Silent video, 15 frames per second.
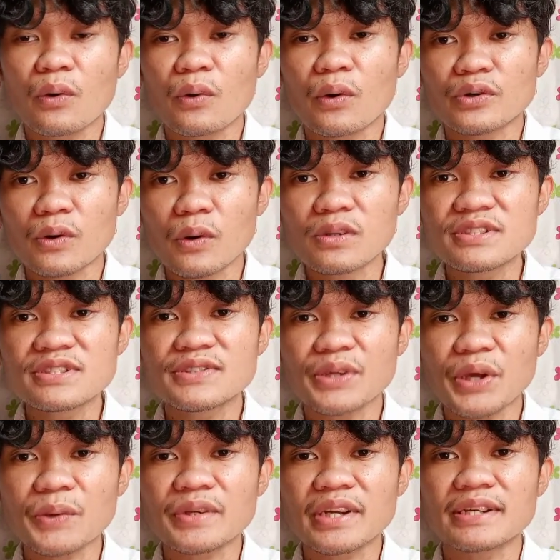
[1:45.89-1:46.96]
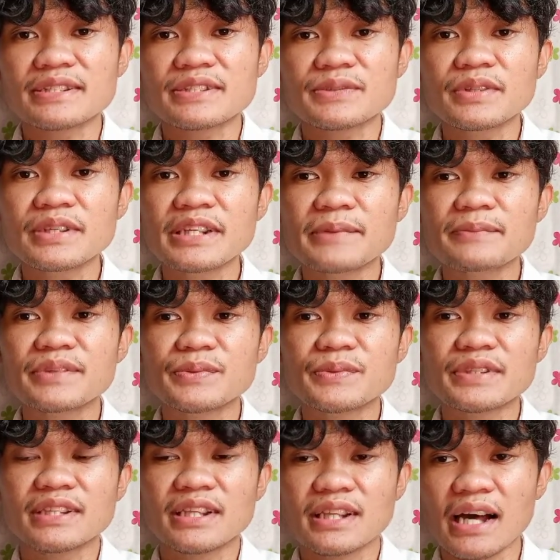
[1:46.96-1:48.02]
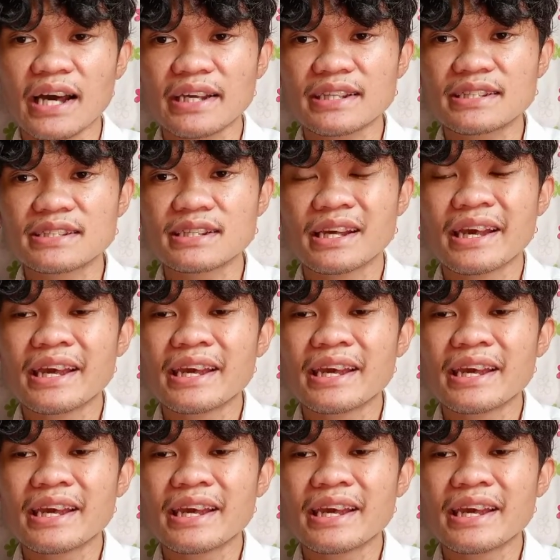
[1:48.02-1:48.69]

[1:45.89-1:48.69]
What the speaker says: or also known as reading between the lines,